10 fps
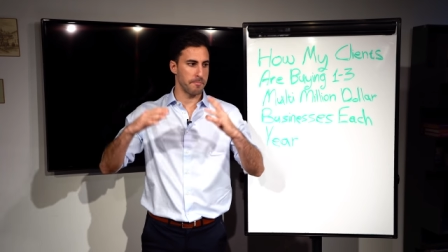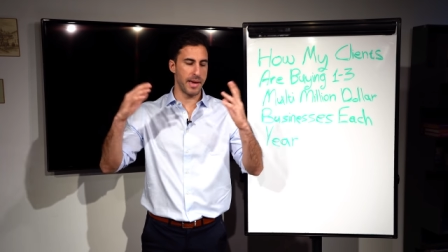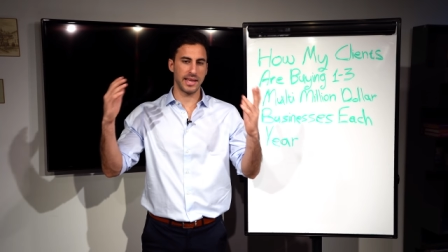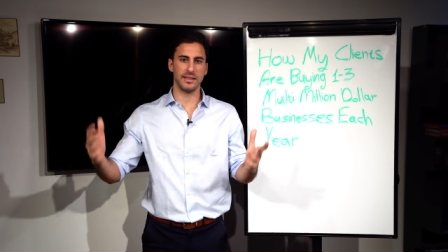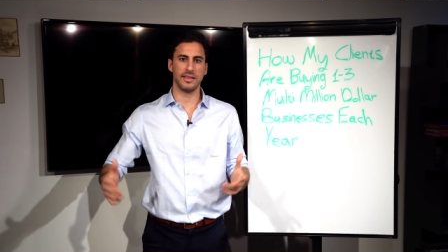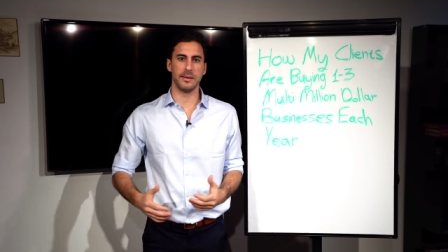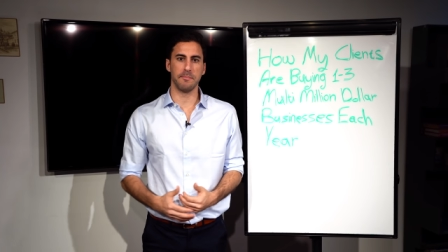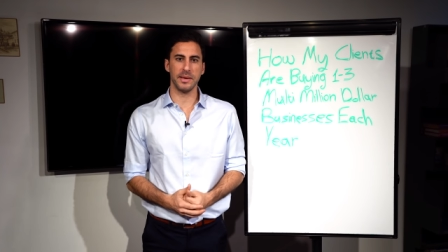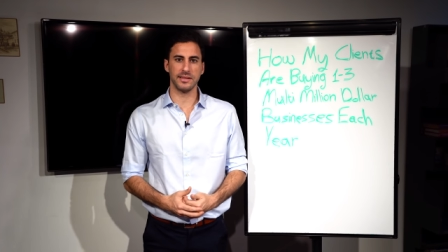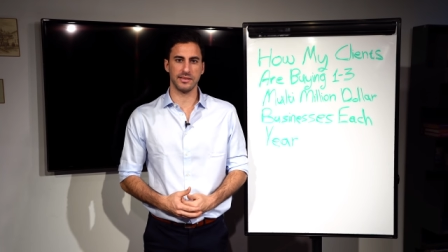making
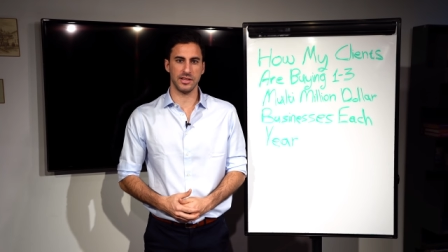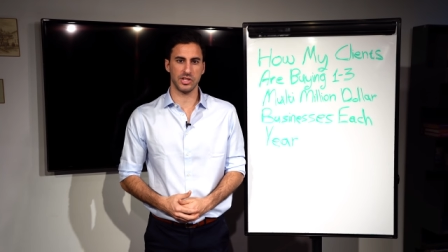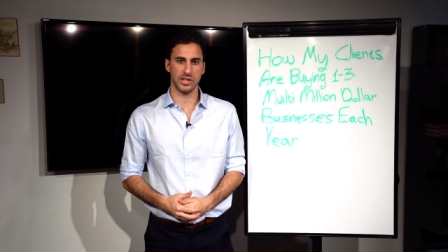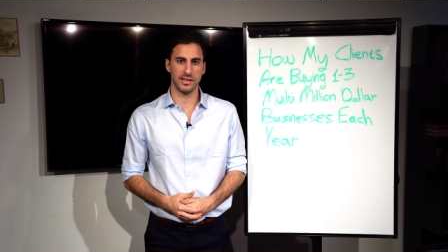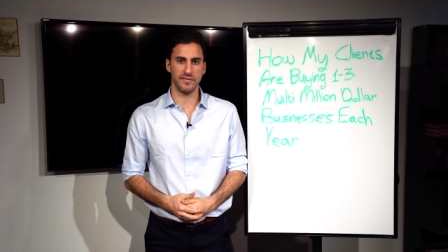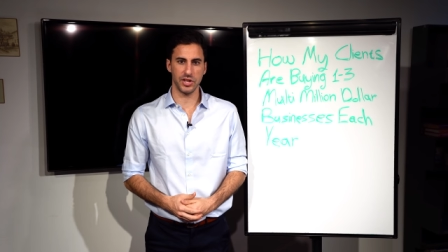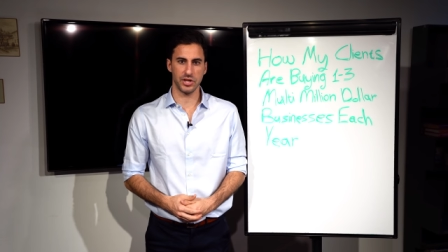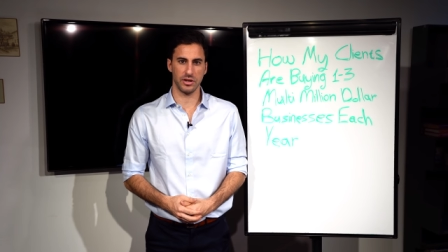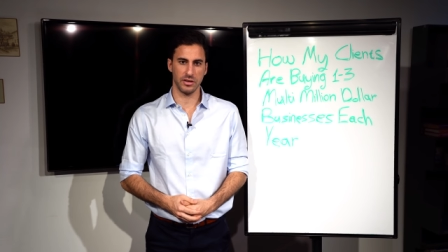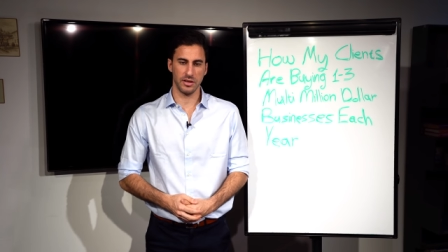the big decisions, the
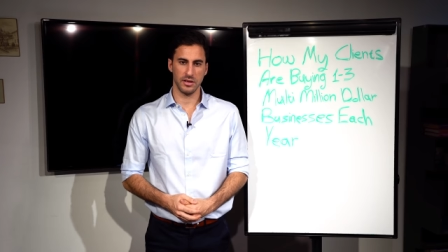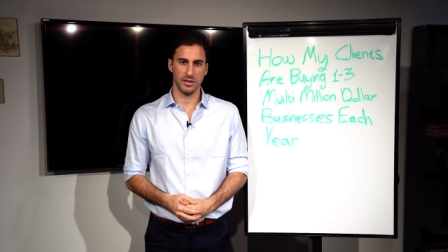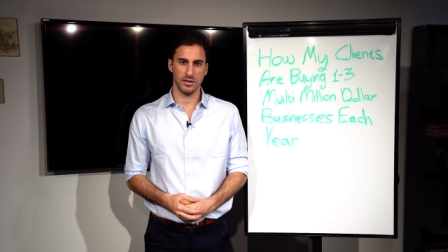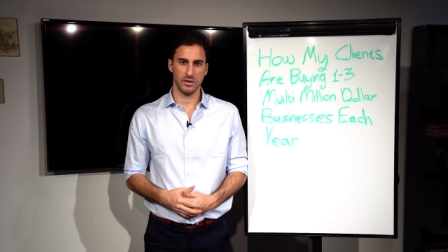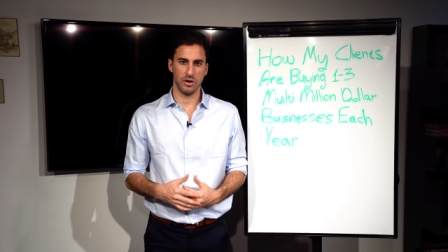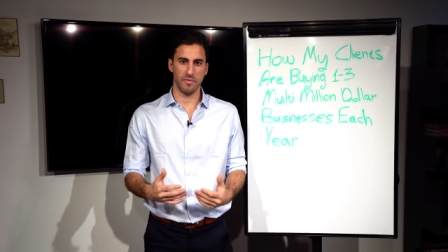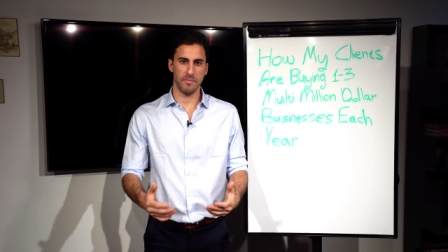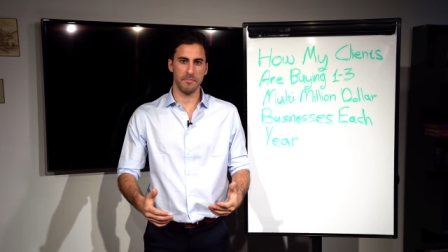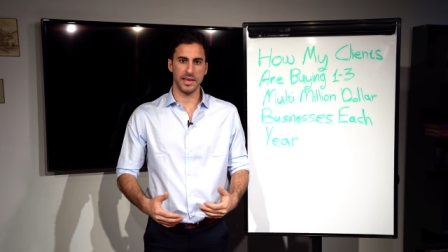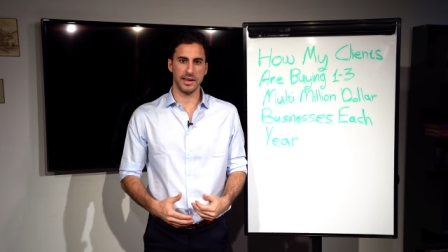vision of
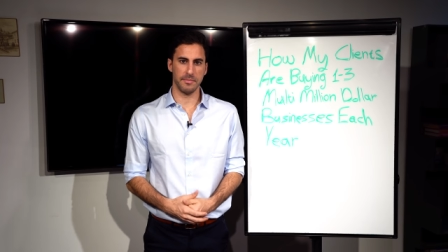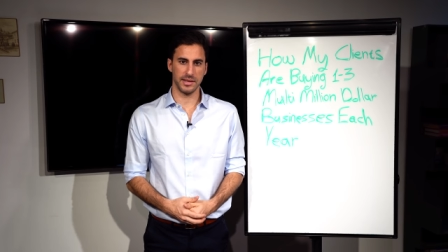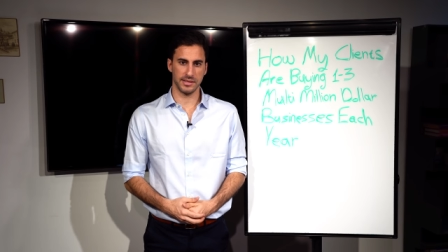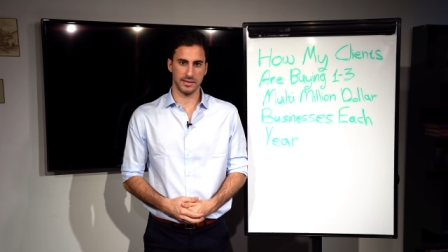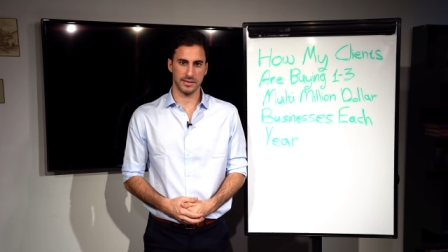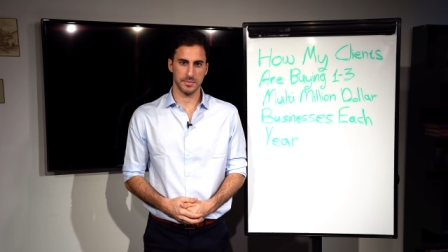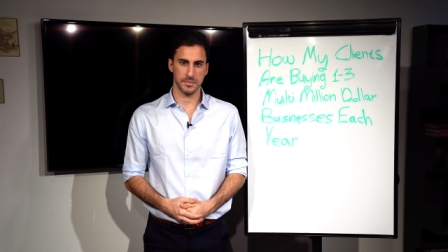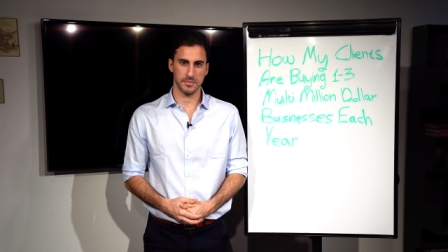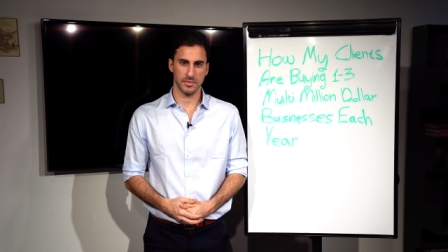being in a business.